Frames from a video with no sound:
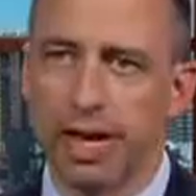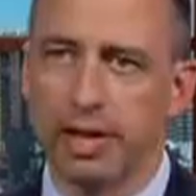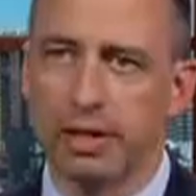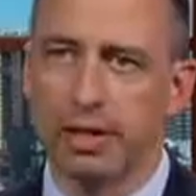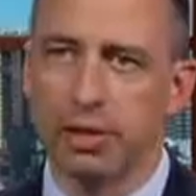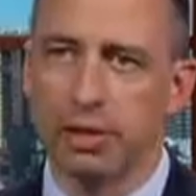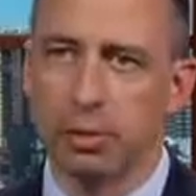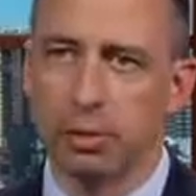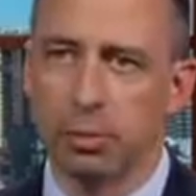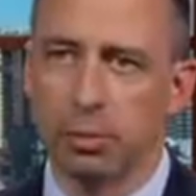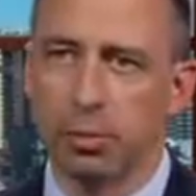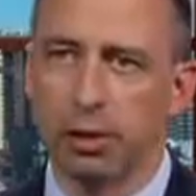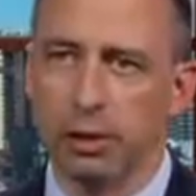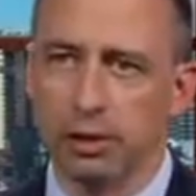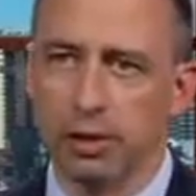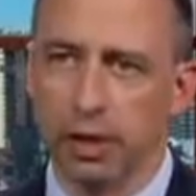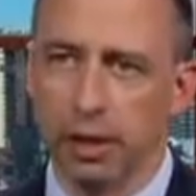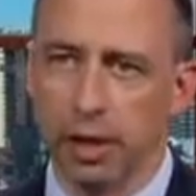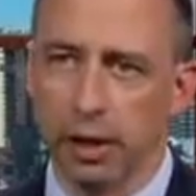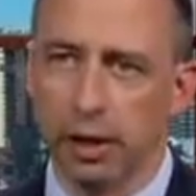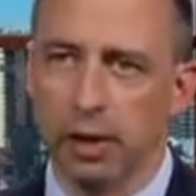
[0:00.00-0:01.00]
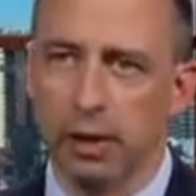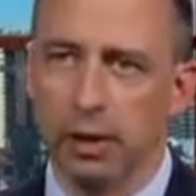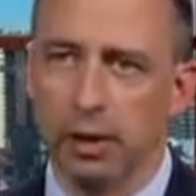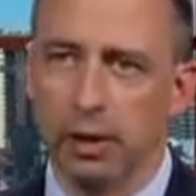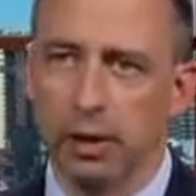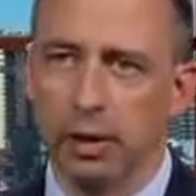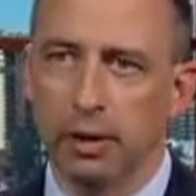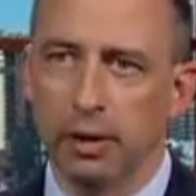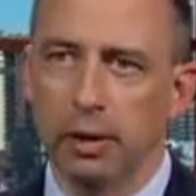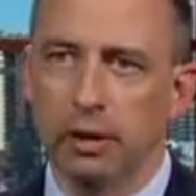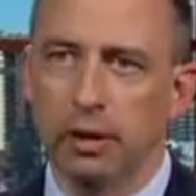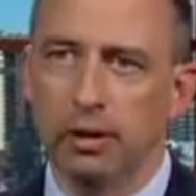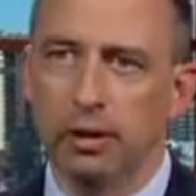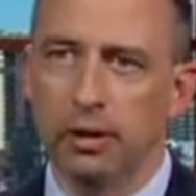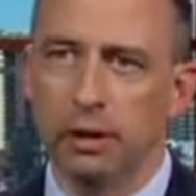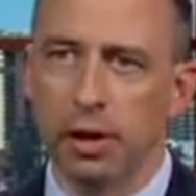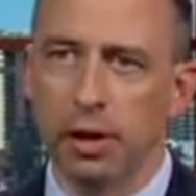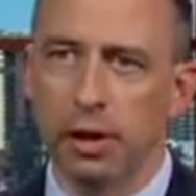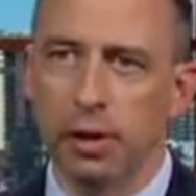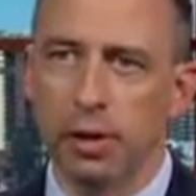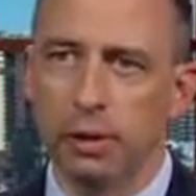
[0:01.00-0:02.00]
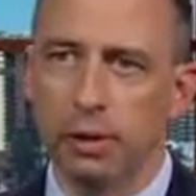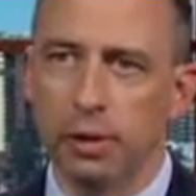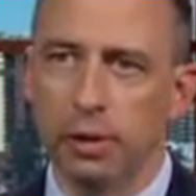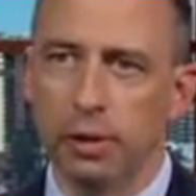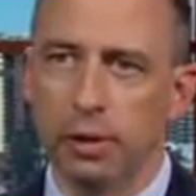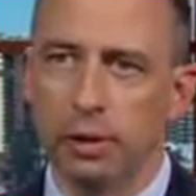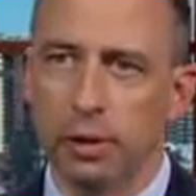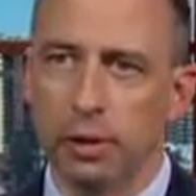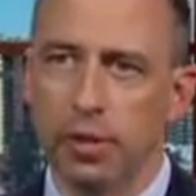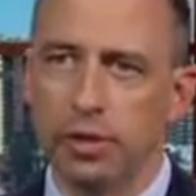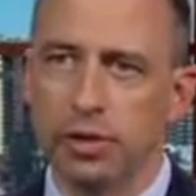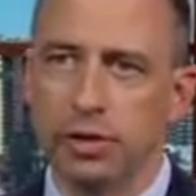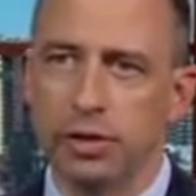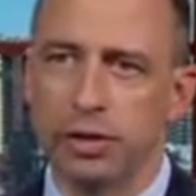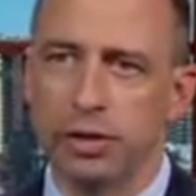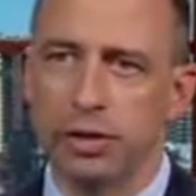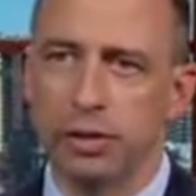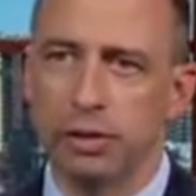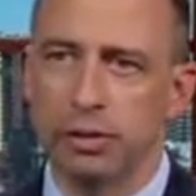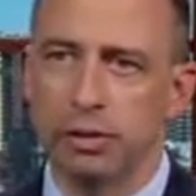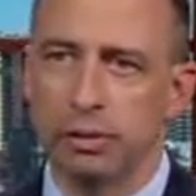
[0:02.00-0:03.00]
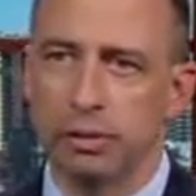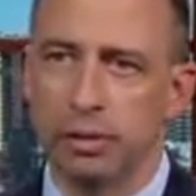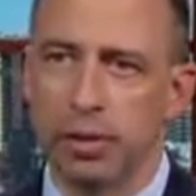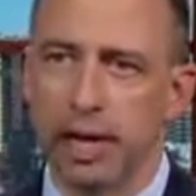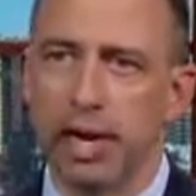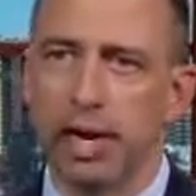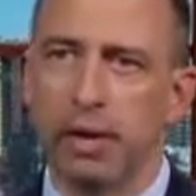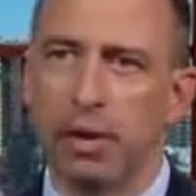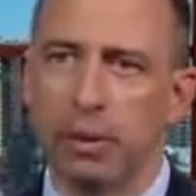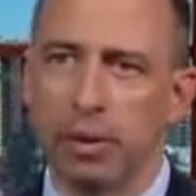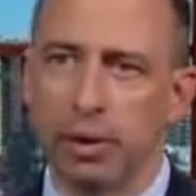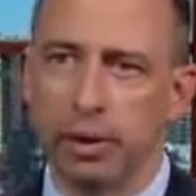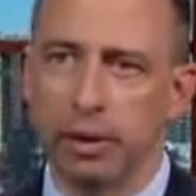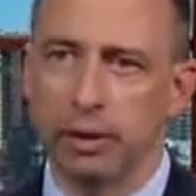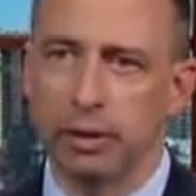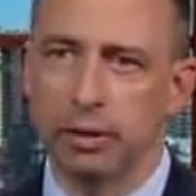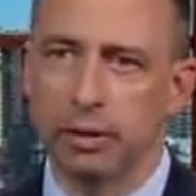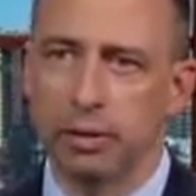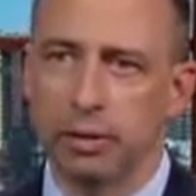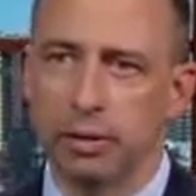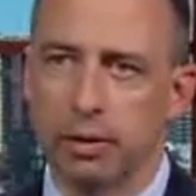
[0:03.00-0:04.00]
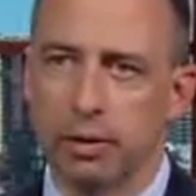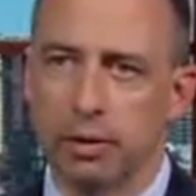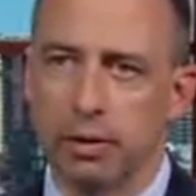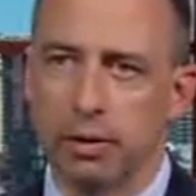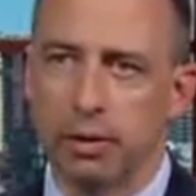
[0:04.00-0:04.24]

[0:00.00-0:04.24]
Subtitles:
is hacked into a PC. So the question now is,